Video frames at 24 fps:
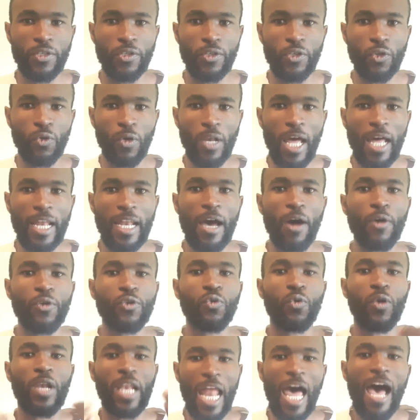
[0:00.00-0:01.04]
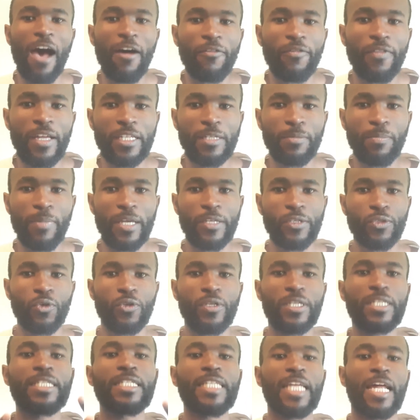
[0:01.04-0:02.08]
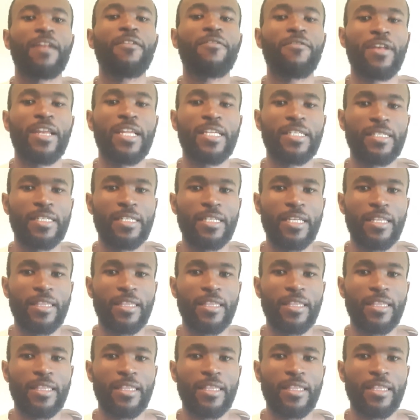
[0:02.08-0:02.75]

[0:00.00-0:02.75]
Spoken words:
you learn how to love that person selflessly.